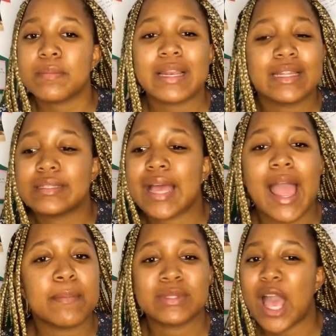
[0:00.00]
a million
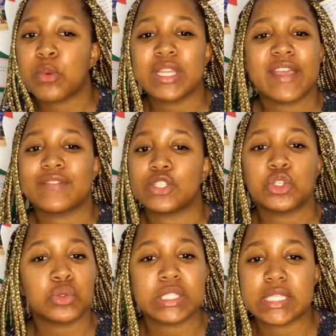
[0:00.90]
times I would ever
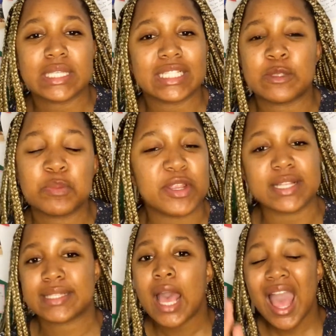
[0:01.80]
choose this
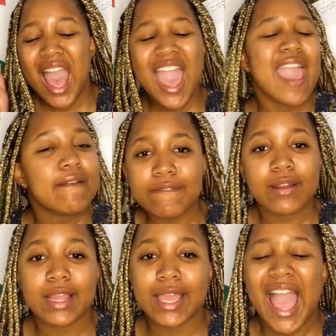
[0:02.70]
experience ever
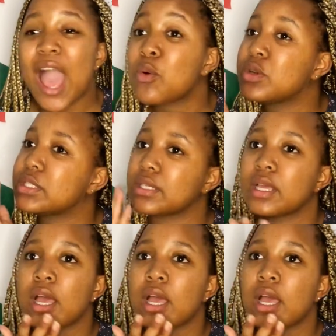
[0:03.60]
again. I would.